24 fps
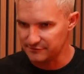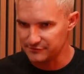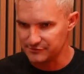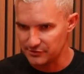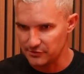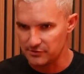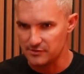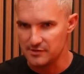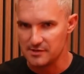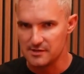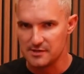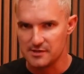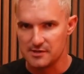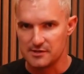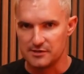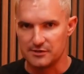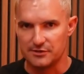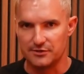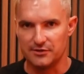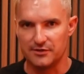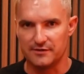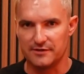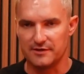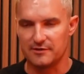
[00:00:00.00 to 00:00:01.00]
So,
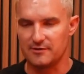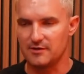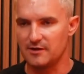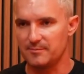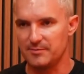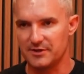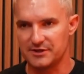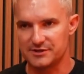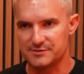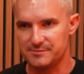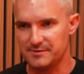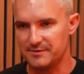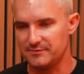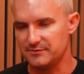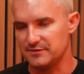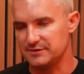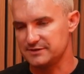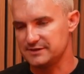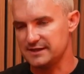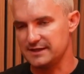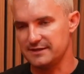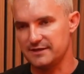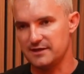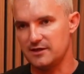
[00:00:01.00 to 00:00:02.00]
there are a bunch of people that
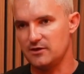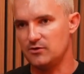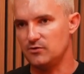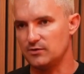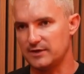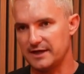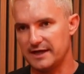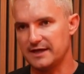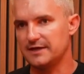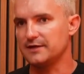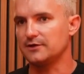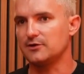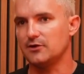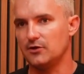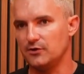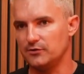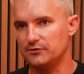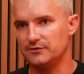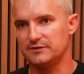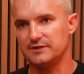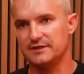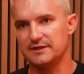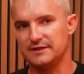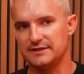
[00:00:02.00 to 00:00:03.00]
say they're organic
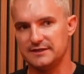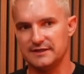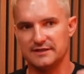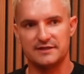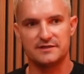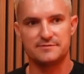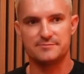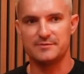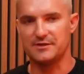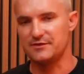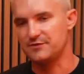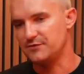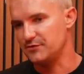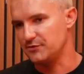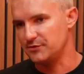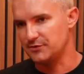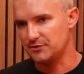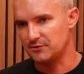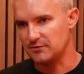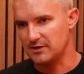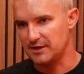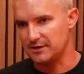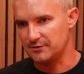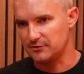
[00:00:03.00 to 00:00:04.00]
only and then they spend 30
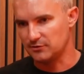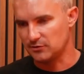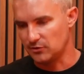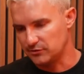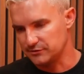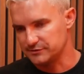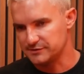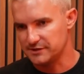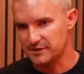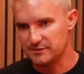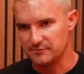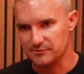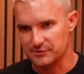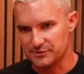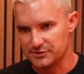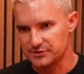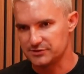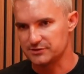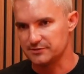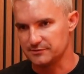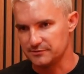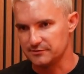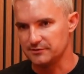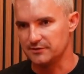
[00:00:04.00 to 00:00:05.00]
grand on content,
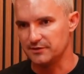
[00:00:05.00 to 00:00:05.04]
which,